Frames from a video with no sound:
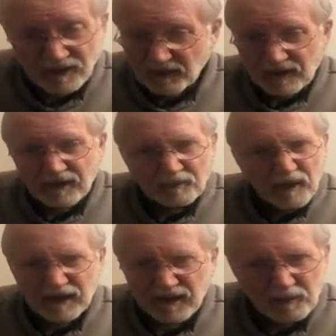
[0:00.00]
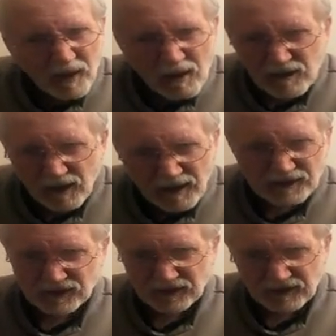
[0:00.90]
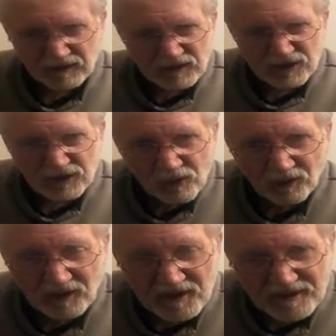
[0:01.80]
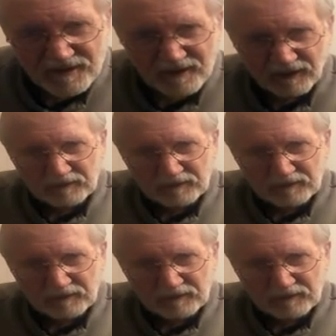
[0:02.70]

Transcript: I mean, I could make up all kinds of stories,